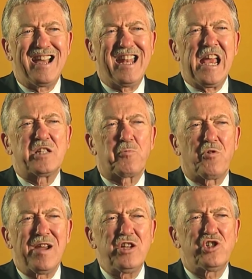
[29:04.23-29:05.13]
and
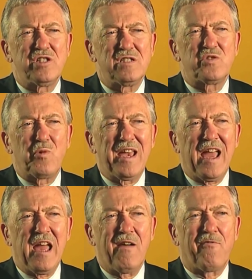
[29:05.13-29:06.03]
aspirations we
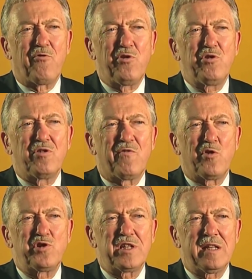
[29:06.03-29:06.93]
have for the
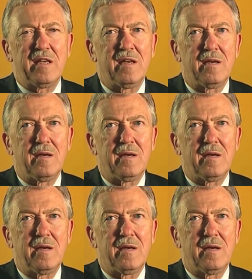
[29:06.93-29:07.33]
university